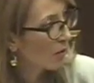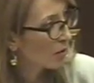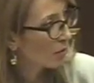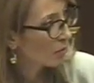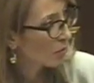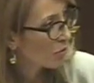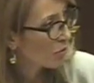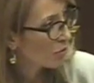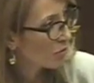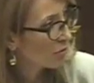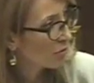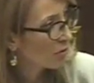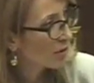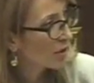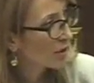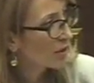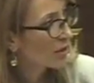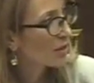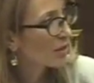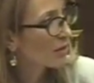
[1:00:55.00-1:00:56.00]
Mr.
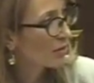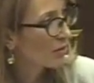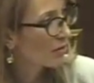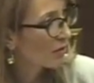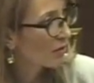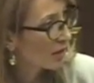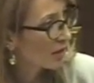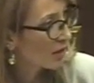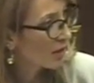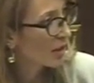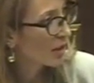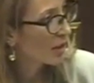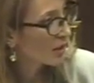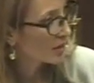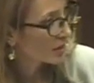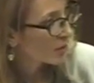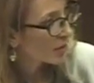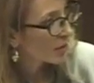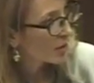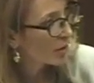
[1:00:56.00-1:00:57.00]
Agazarian, rather than
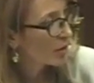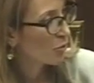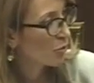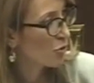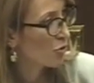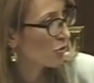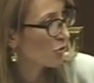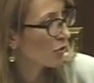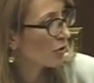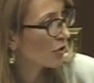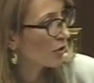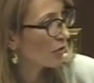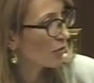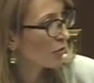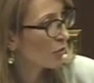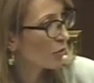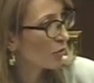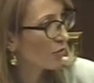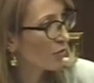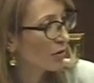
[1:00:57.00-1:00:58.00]
credit organizations,
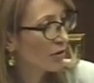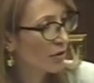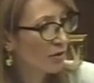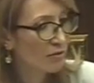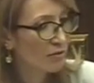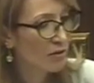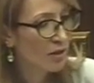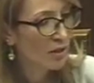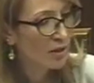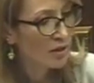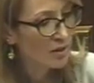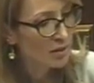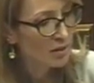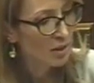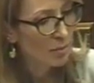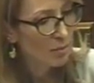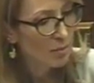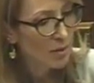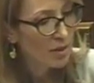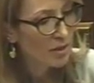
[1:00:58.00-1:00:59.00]
because providing
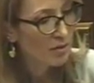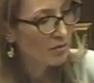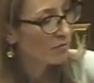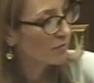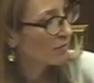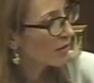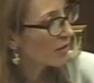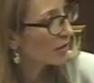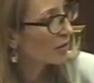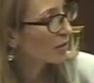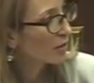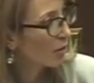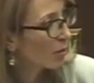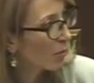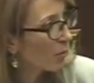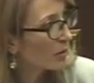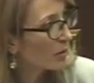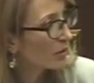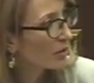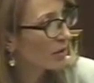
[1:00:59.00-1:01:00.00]
loans, well,
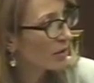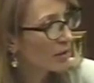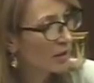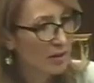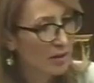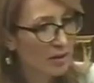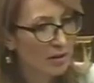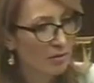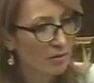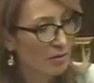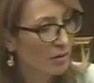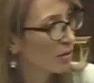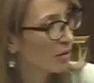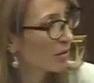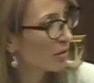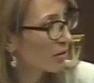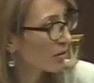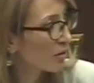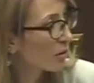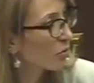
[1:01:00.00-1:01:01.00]
they don't care
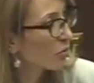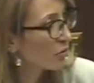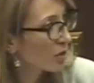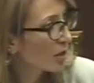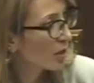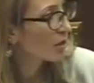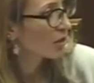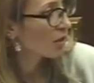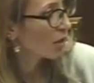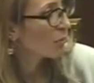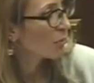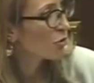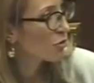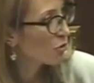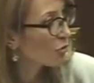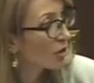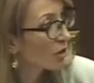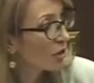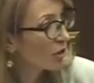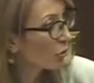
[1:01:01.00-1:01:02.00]
what they provide the loan
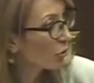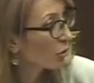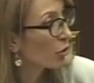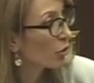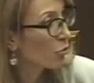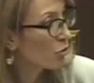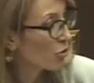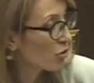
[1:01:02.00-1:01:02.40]
for.